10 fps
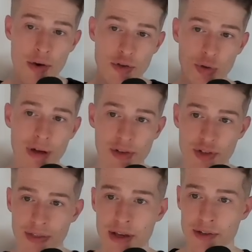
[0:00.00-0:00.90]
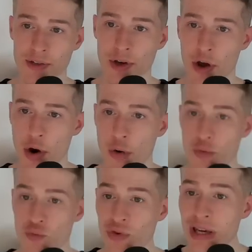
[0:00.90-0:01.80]
So Neville said this
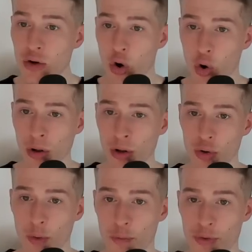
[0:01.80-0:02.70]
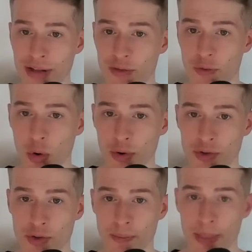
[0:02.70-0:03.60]
recall your friend's
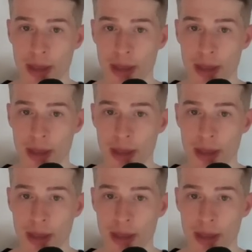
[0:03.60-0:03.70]
voice.